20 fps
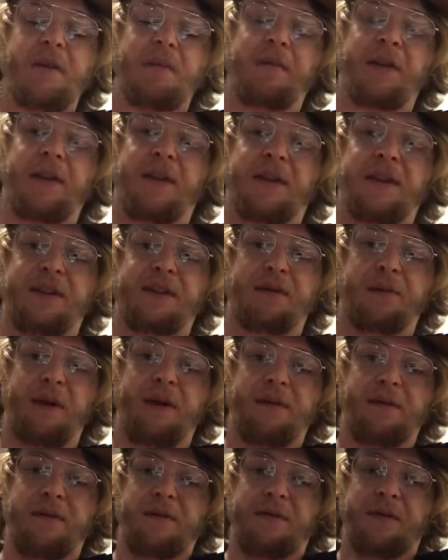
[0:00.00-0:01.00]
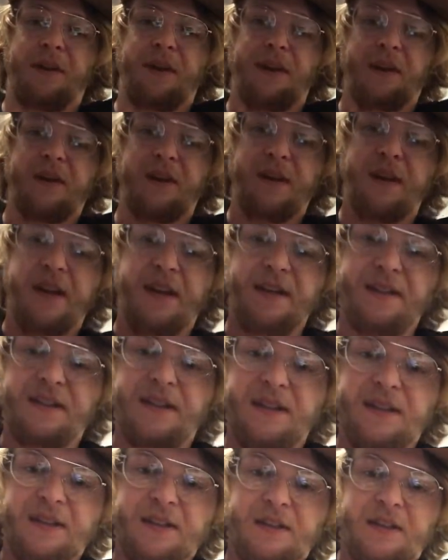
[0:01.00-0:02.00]
but the 12th fret has
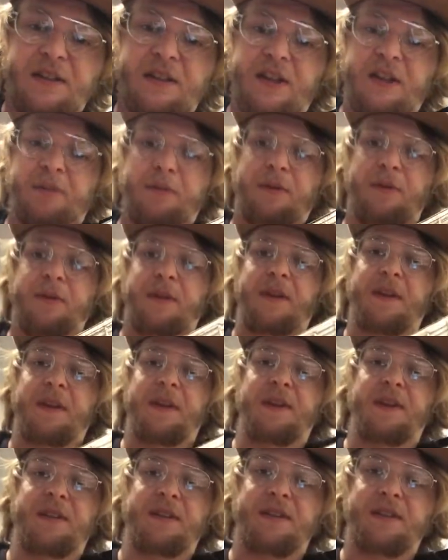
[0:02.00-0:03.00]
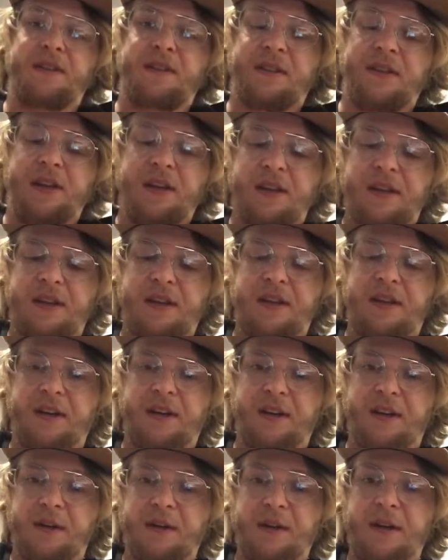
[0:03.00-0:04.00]
these double things
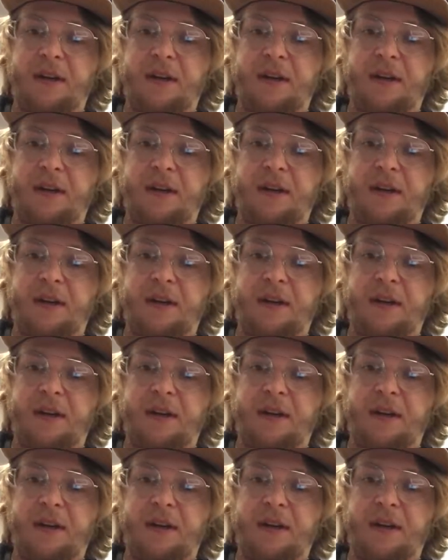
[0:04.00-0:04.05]
here